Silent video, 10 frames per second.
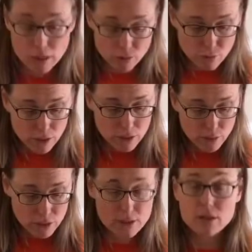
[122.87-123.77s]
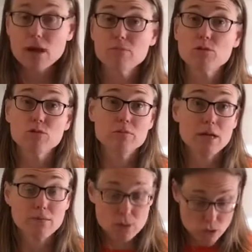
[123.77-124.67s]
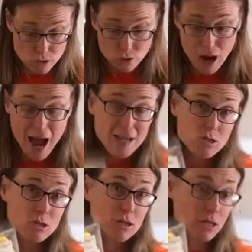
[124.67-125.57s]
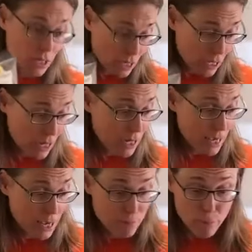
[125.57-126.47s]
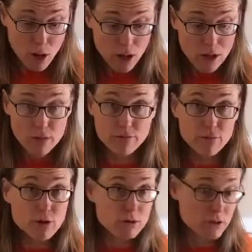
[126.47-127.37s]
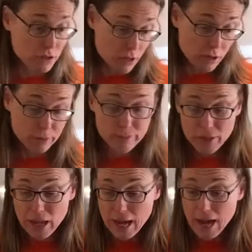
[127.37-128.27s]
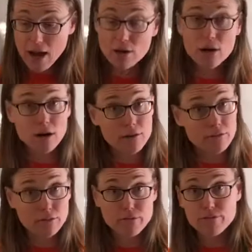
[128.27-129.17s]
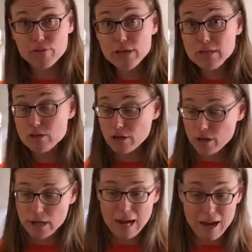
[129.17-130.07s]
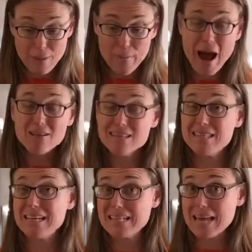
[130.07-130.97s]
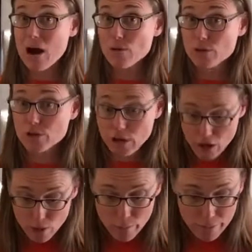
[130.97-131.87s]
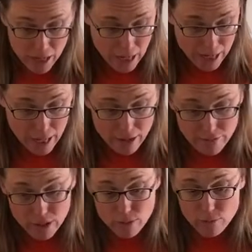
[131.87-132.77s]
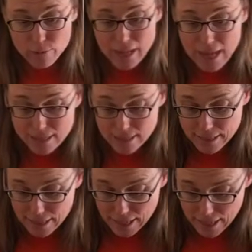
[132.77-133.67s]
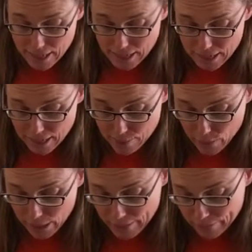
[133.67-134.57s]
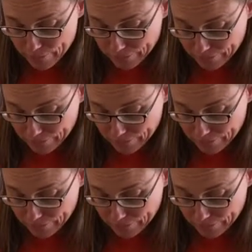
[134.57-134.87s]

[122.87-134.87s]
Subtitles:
but you really want it to come to room temperature. So I took a ball of frozen dough out of the freezer about 6 hours ago. I covered it with plastic and I put it